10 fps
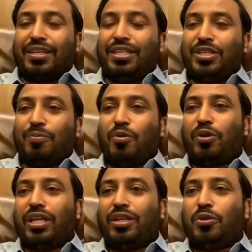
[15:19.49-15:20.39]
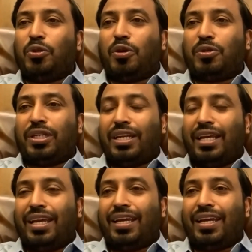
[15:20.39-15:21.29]
reached more than
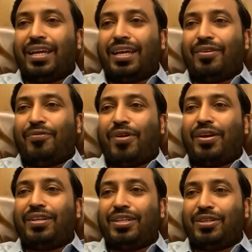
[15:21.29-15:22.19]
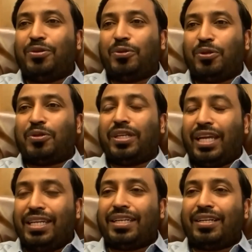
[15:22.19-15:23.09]
2,500 to
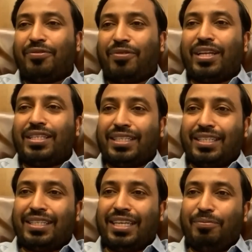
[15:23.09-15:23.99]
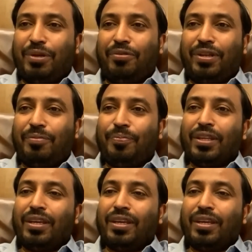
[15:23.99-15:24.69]
2,800 franchises in between.